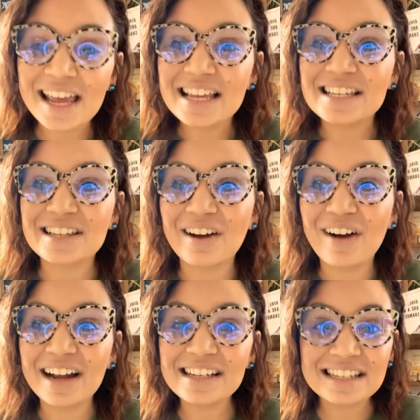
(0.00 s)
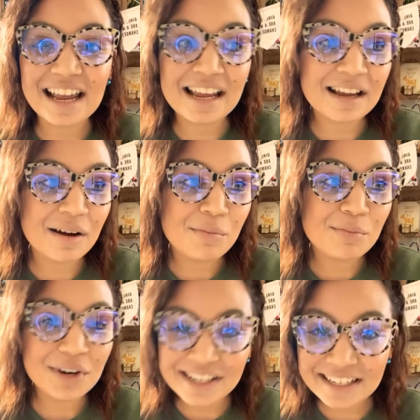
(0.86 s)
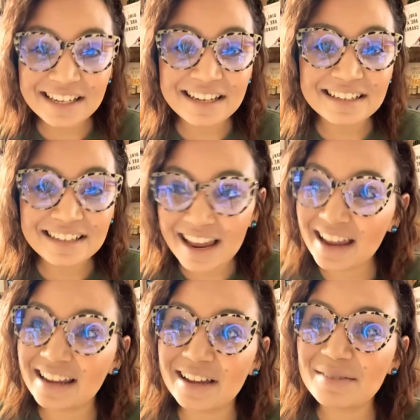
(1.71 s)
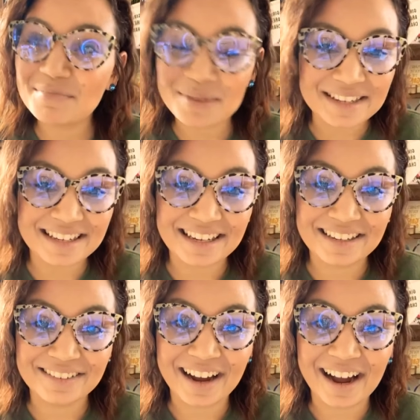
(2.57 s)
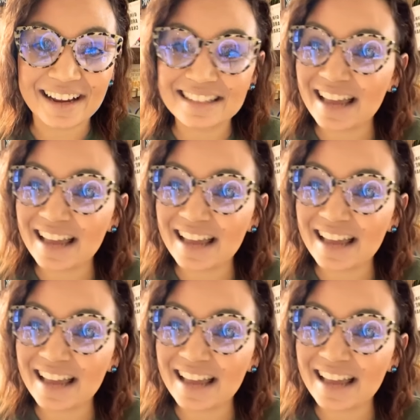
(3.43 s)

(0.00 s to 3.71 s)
So I stay pretty dang busy, you guys.